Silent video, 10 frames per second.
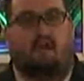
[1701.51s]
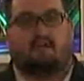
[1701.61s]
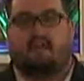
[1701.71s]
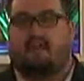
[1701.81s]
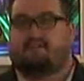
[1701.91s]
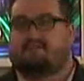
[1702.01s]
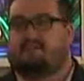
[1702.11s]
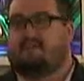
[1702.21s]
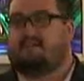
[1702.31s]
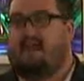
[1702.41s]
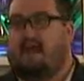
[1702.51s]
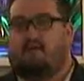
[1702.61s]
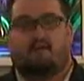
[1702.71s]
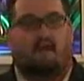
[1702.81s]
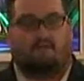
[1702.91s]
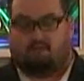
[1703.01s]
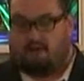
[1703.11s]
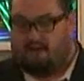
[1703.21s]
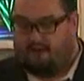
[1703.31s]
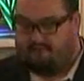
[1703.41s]
And he then sat down at
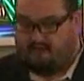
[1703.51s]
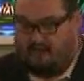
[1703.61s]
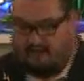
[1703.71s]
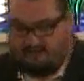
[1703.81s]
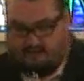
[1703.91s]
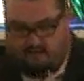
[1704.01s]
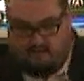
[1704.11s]
the right hand of God.